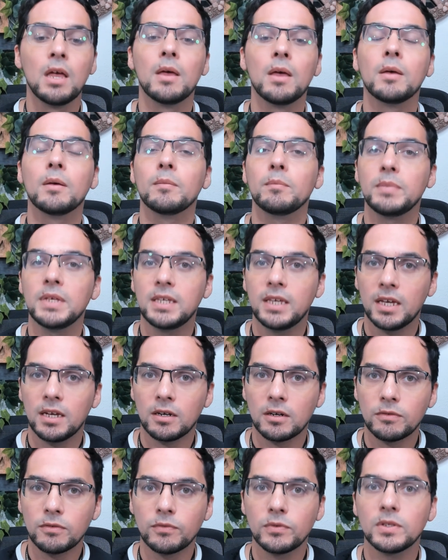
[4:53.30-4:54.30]
Be
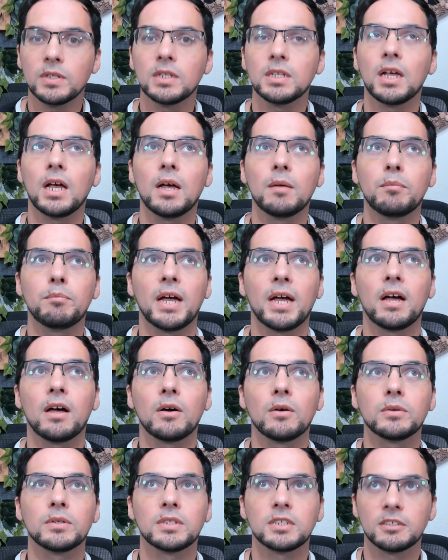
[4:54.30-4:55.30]
careful
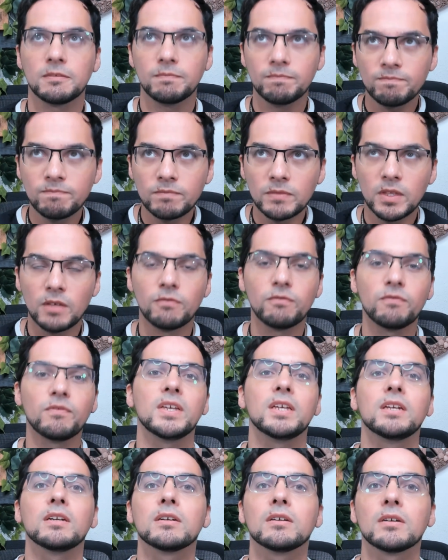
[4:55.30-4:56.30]
about the
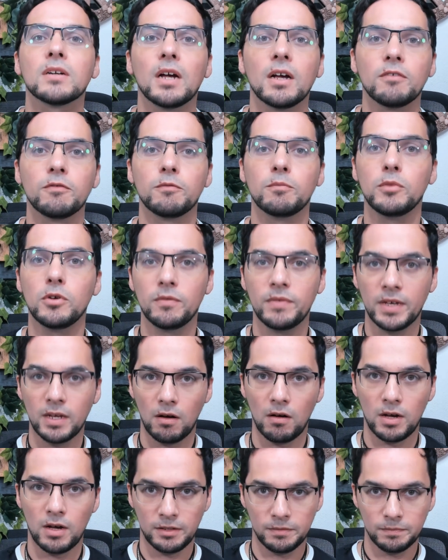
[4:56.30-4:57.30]
fear of moving
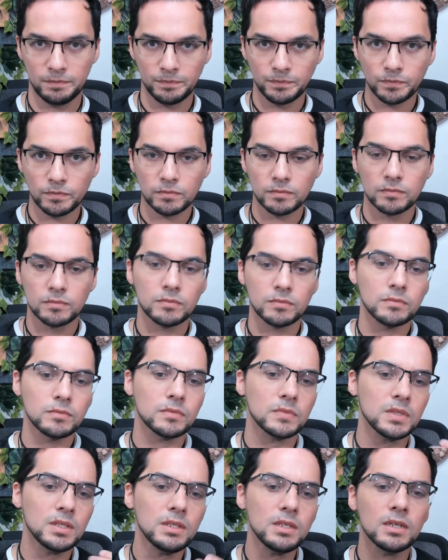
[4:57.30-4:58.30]
on,
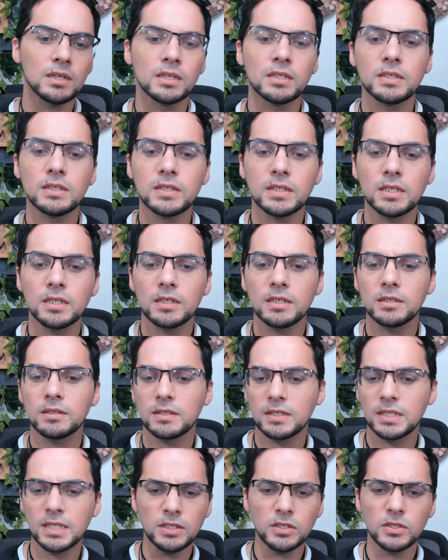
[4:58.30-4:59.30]
because the
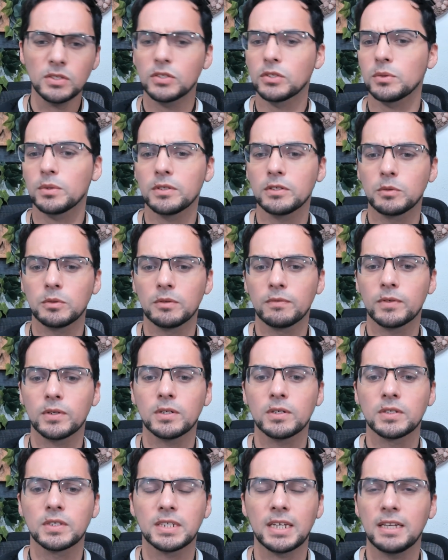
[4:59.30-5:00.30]
Six of Swords
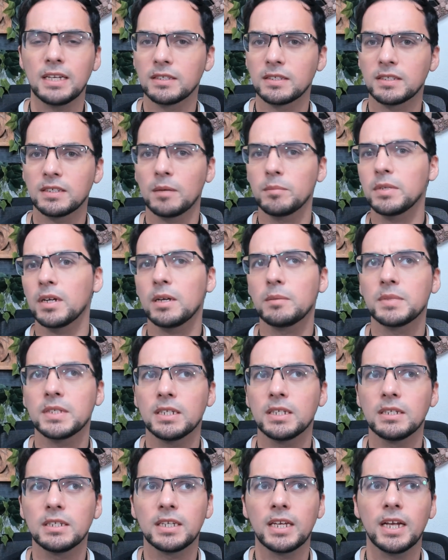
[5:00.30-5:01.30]
reversed can sometimes
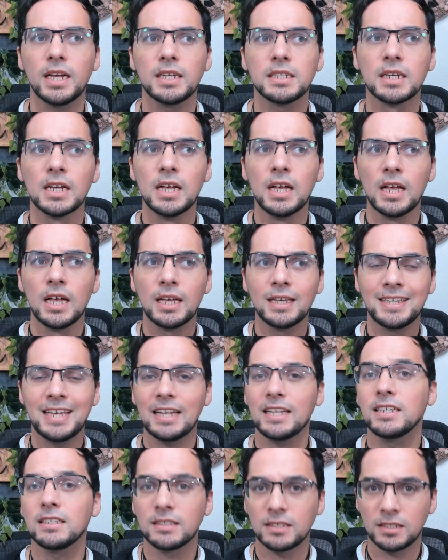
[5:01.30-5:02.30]
indicate getting
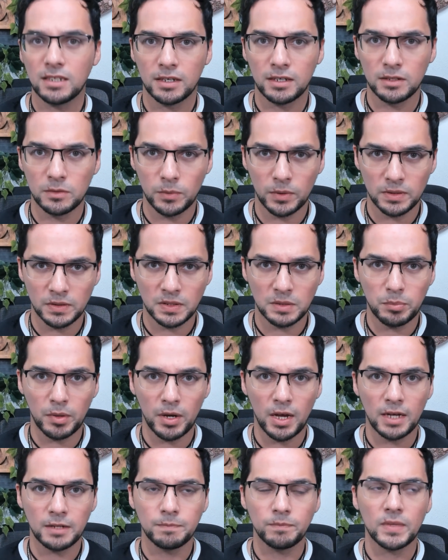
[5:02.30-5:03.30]
stuck in one spot,
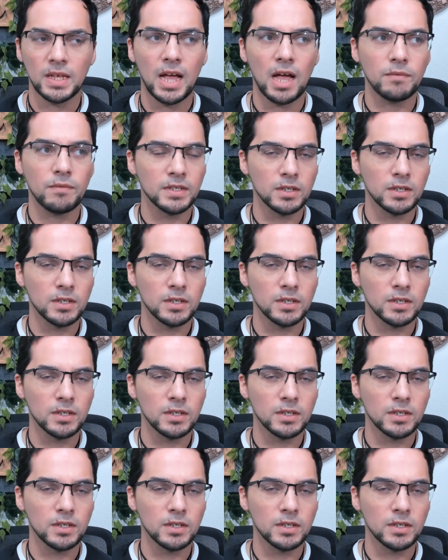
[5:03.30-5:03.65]
having our